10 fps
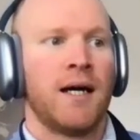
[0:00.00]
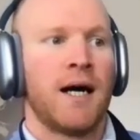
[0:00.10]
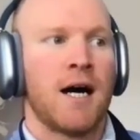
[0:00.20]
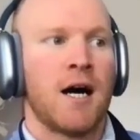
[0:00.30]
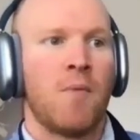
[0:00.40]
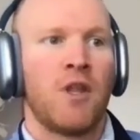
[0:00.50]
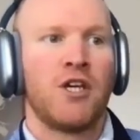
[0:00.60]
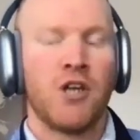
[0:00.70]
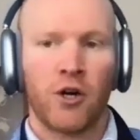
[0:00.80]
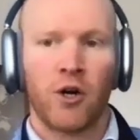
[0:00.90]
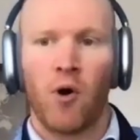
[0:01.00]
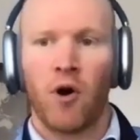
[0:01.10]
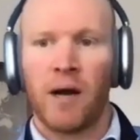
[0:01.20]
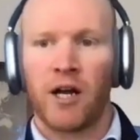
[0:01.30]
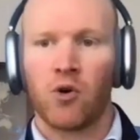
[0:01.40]
on the younger
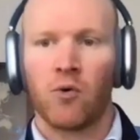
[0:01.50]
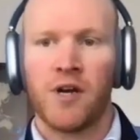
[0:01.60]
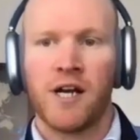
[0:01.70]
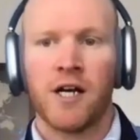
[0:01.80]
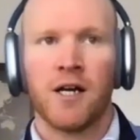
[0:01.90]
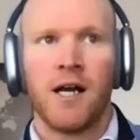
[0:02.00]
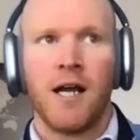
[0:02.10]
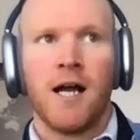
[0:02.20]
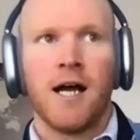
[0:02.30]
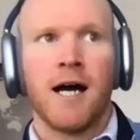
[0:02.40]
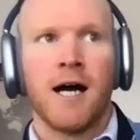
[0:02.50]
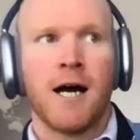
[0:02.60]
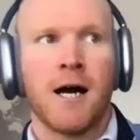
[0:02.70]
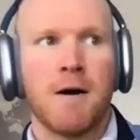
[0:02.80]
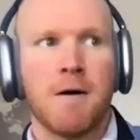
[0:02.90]
part of my career,
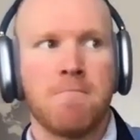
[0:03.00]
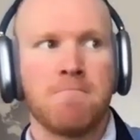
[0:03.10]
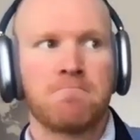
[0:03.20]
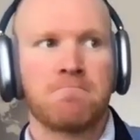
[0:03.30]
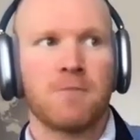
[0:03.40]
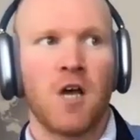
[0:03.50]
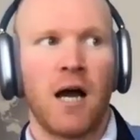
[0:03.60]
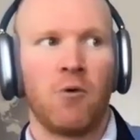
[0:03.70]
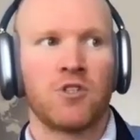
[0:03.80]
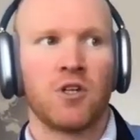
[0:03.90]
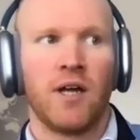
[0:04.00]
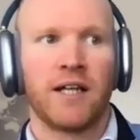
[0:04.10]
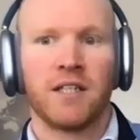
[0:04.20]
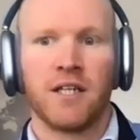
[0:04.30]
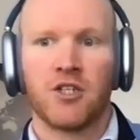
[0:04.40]
I was
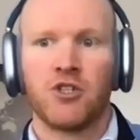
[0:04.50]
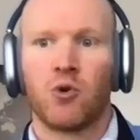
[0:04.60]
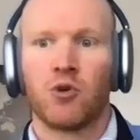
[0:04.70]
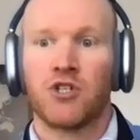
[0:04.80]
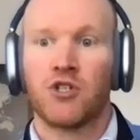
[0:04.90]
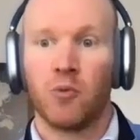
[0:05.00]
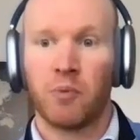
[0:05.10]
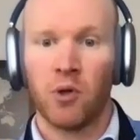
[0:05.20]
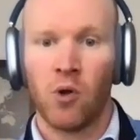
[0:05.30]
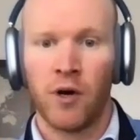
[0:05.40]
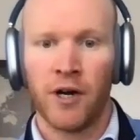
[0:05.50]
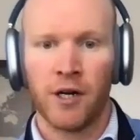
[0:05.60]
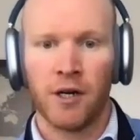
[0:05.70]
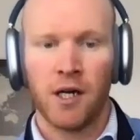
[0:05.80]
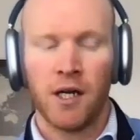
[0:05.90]
elected as a Georgia super
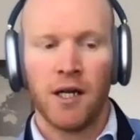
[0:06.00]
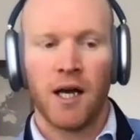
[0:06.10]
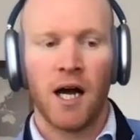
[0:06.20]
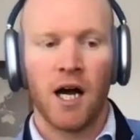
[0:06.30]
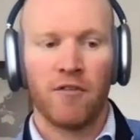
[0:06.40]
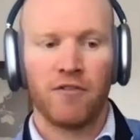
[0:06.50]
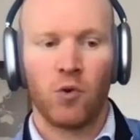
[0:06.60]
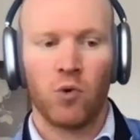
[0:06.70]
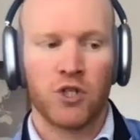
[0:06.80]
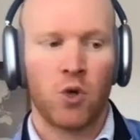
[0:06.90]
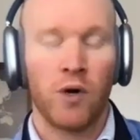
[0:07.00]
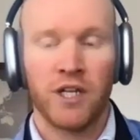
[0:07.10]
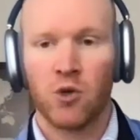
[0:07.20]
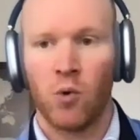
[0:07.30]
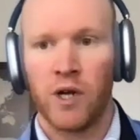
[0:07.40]
lawyer for
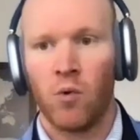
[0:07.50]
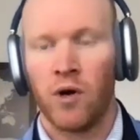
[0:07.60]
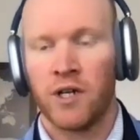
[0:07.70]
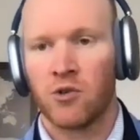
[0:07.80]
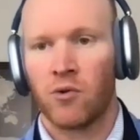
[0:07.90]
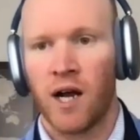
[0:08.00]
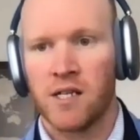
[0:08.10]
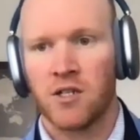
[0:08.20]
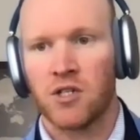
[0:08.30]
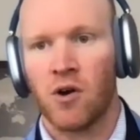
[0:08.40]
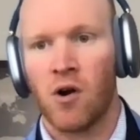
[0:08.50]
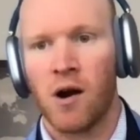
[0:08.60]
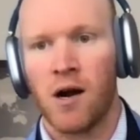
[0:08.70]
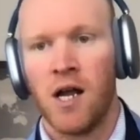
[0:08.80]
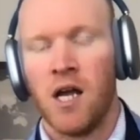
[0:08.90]
2021 as a rising
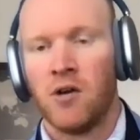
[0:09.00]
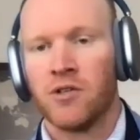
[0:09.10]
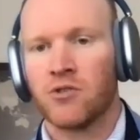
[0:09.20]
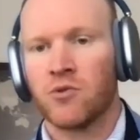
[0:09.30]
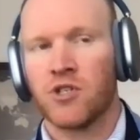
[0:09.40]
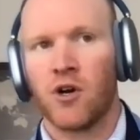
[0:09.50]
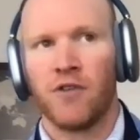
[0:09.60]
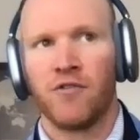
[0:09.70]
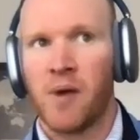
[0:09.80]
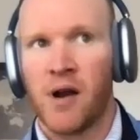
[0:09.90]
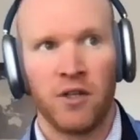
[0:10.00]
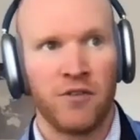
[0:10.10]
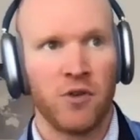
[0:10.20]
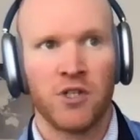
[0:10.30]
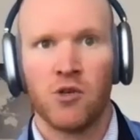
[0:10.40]
star, which is reserved apparently
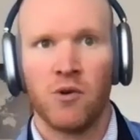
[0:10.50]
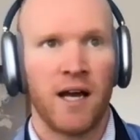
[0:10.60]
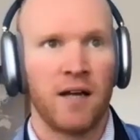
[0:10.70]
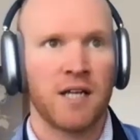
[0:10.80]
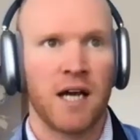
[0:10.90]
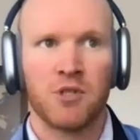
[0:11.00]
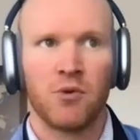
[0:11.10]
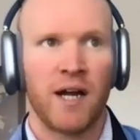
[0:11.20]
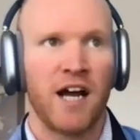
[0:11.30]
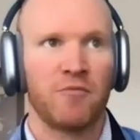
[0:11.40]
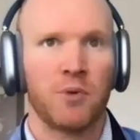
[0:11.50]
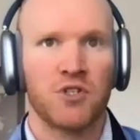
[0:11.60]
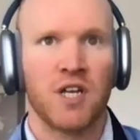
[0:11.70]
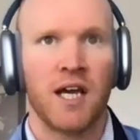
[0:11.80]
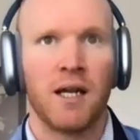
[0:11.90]
for the top
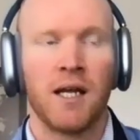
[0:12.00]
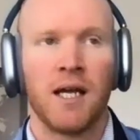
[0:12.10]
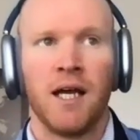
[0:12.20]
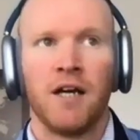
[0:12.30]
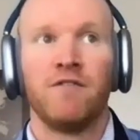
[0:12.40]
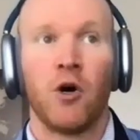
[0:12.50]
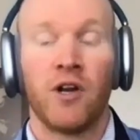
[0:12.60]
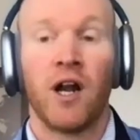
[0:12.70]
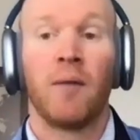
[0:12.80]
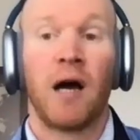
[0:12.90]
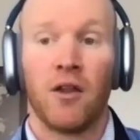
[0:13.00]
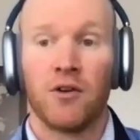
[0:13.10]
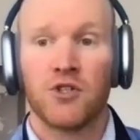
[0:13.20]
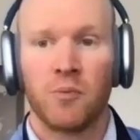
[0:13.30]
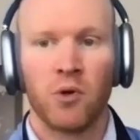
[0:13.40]
2.5%, voted on by
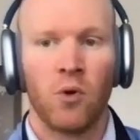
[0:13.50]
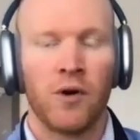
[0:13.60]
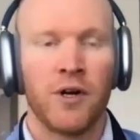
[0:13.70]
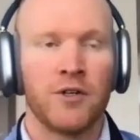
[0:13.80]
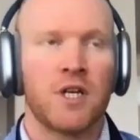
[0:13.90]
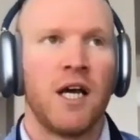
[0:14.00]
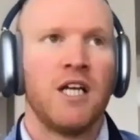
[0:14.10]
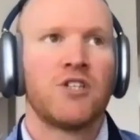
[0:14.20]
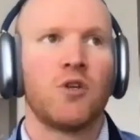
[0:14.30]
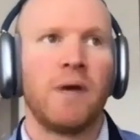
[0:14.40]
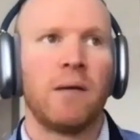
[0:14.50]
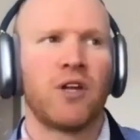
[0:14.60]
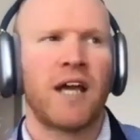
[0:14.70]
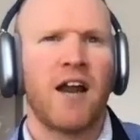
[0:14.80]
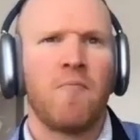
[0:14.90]
other super lawyers. So to be able
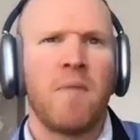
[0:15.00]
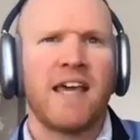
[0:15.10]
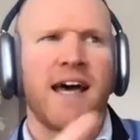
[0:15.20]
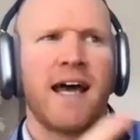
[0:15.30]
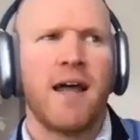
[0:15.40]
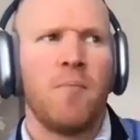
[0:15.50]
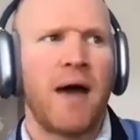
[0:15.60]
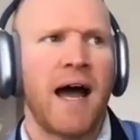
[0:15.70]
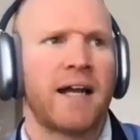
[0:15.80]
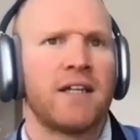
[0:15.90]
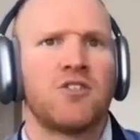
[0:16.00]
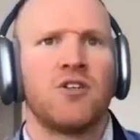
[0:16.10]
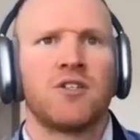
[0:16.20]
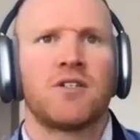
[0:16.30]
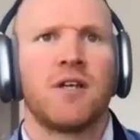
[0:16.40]
to kind of make that impact is
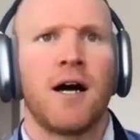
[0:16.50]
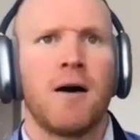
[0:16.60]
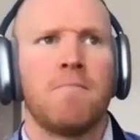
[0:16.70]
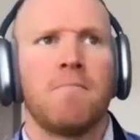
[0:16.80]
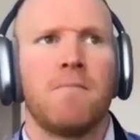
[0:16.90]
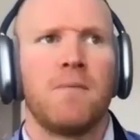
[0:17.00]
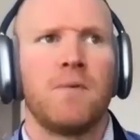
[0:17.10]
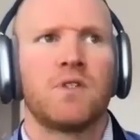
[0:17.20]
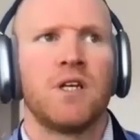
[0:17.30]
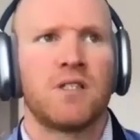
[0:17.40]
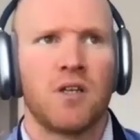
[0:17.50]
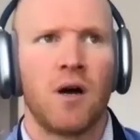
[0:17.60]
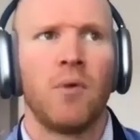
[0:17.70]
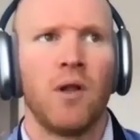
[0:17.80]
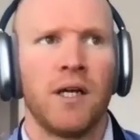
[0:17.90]
just, it's
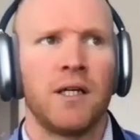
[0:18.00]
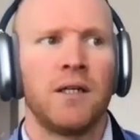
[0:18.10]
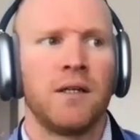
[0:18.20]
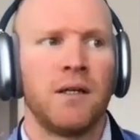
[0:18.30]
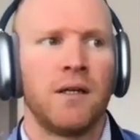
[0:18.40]
humbling,